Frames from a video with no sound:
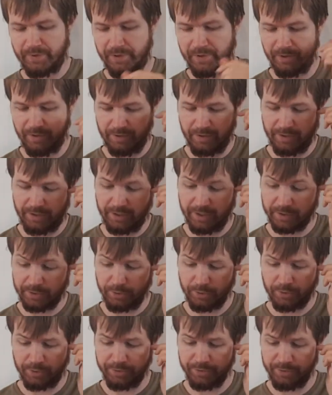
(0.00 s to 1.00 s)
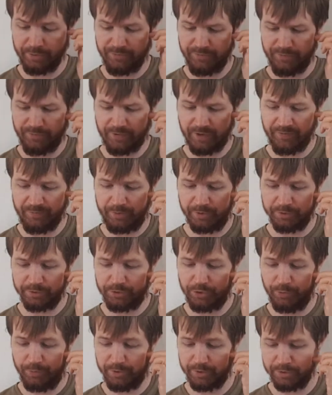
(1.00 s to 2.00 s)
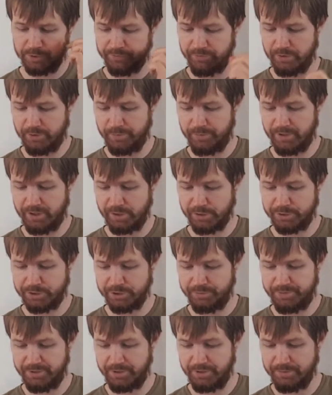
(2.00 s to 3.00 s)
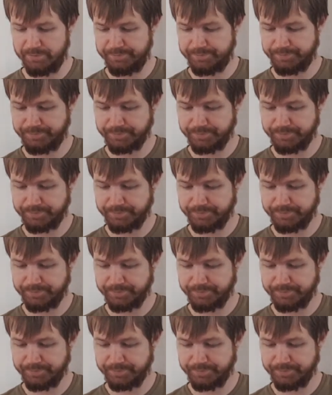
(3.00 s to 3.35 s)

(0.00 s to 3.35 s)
Alkohol content 5.2% volume bayerisches Bier.